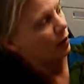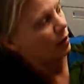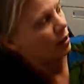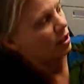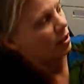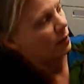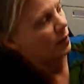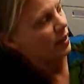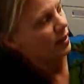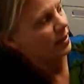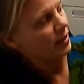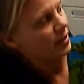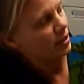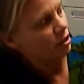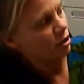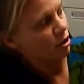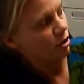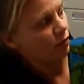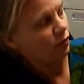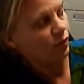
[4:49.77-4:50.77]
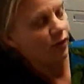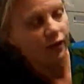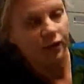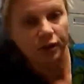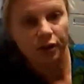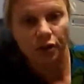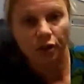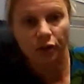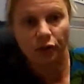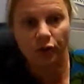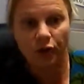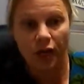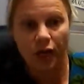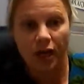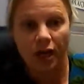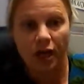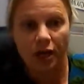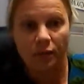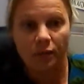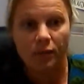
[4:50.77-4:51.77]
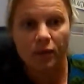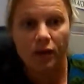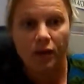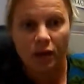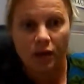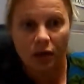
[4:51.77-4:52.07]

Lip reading: spaces you'd fill in your name,